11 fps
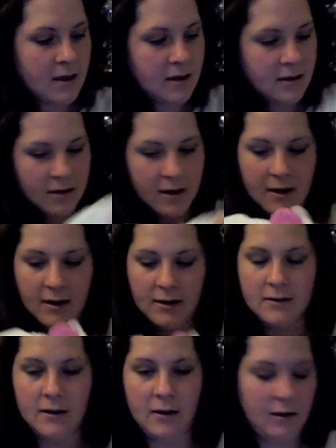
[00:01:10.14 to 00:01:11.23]
These
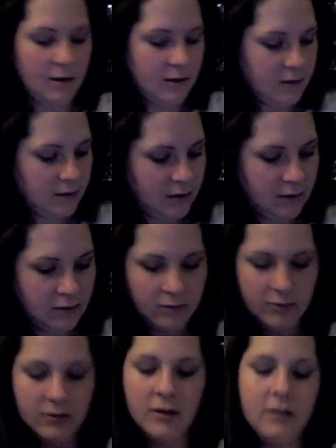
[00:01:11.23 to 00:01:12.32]
are
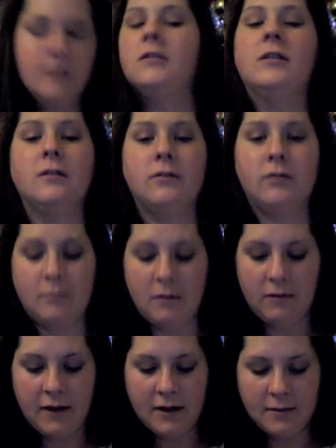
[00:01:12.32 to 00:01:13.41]
orders from my
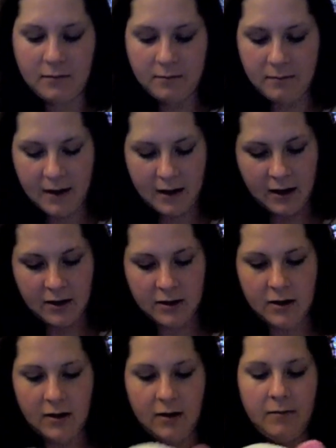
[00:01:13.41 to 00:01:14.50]
Facebook page.
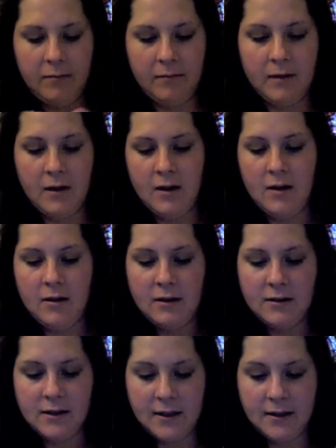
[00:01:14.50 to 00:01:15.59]
This
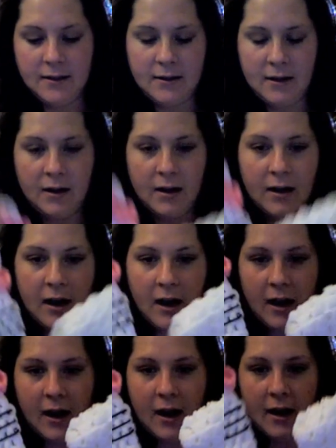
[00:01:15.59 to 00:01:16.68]
is a kitty
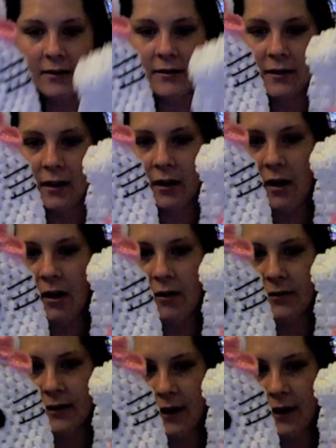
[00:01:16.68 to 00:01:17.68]
hat and scarf set.